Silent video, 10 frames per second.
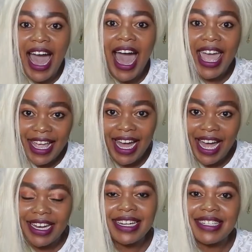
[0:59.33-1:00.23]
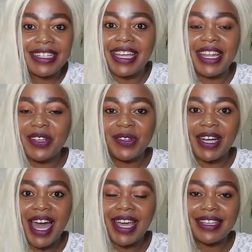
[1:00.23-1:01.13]
I can entertain
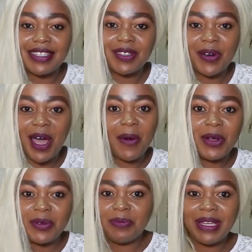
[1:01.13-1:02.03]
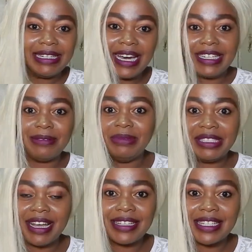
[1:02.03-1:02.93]
you guys, so I want to be a little
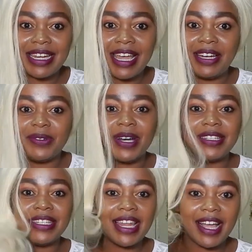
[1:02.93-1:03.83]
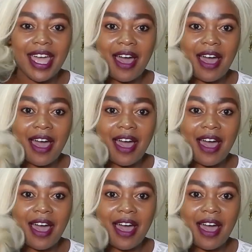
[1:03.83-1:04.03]
bit extra, and you can see like